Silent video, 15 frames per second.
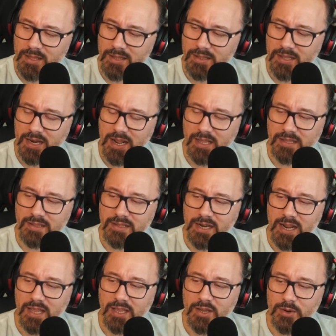Did
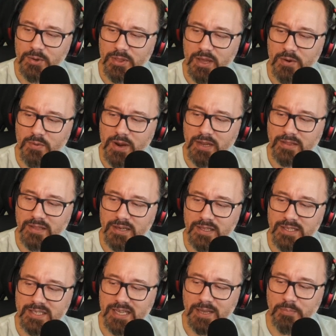I hear that right? Did
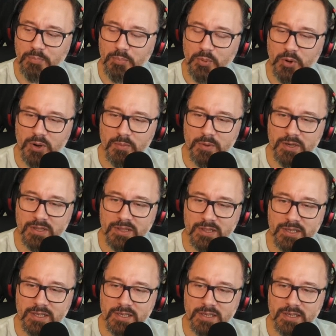he say permanently?